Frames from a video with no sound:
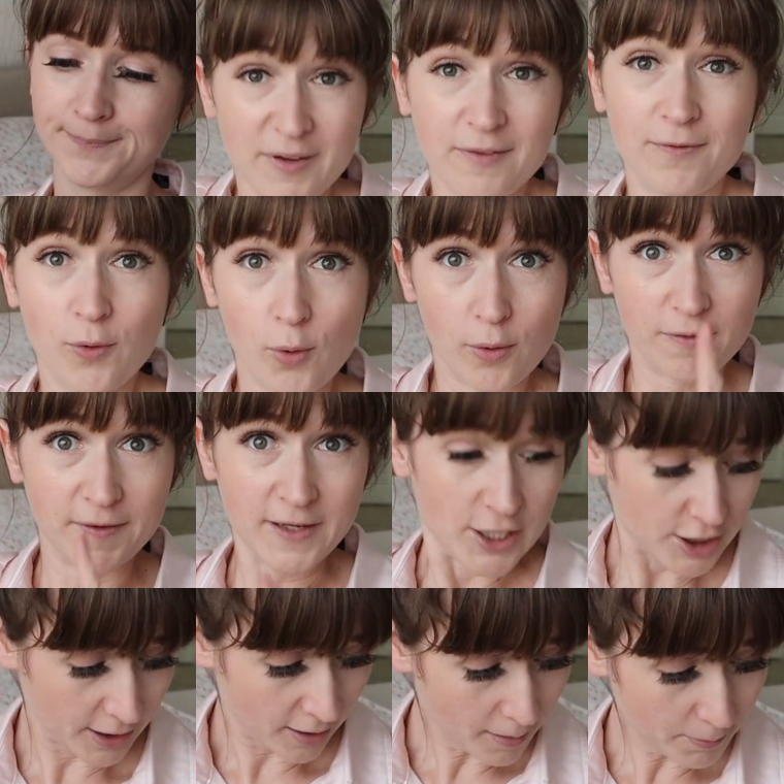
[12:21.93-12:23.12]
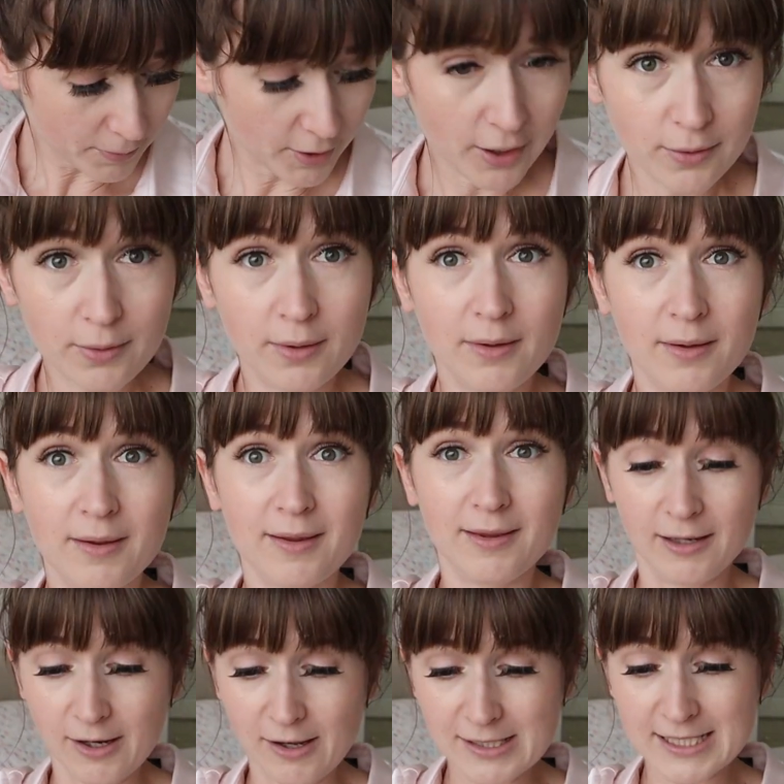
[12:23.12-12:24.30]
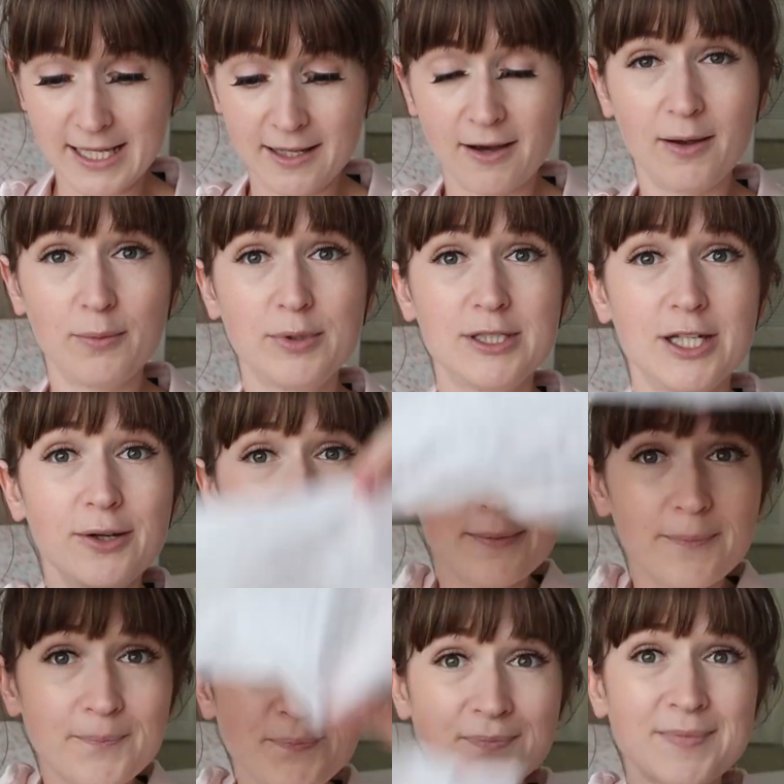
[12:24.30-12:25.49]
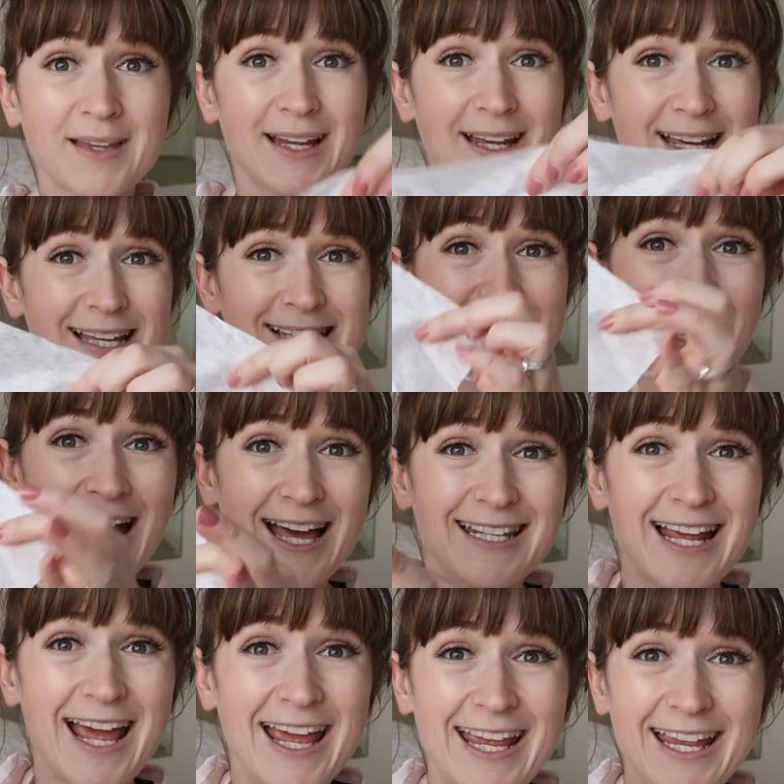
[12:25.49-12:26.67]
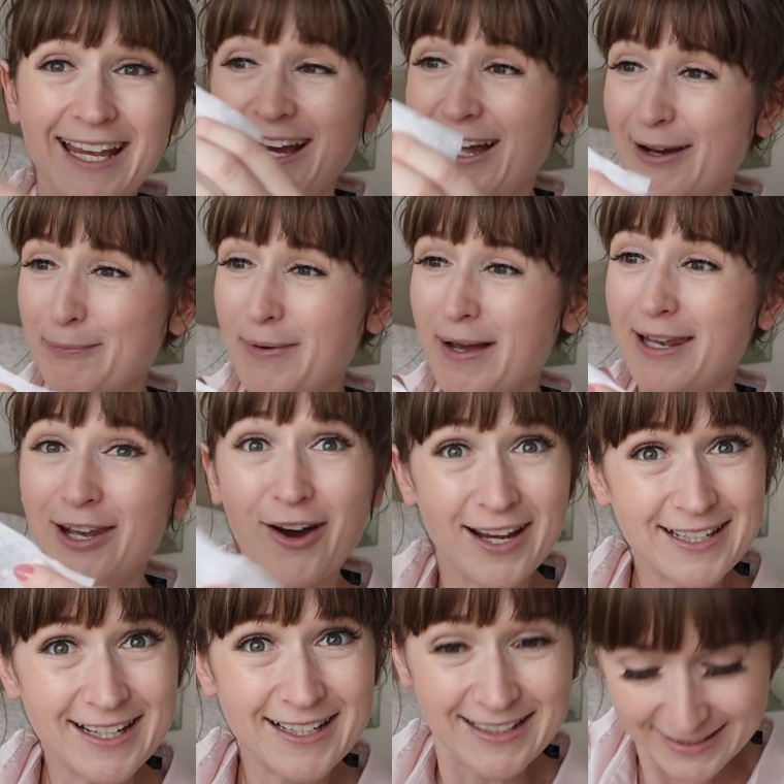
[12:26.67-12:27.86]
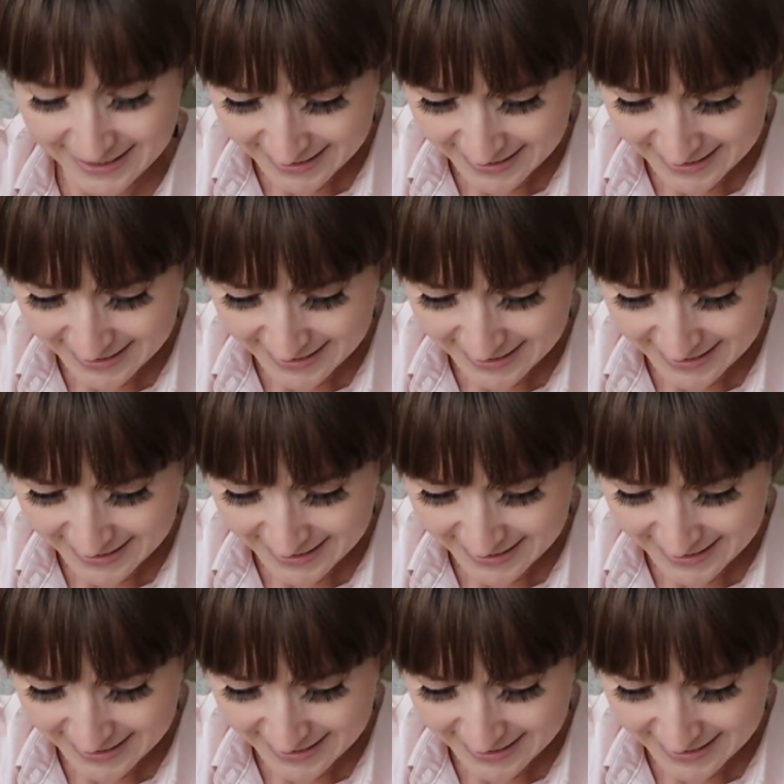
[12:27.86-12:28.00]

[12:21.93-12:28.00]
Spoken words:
Before finishing up though, the last thing I would do is add a liner,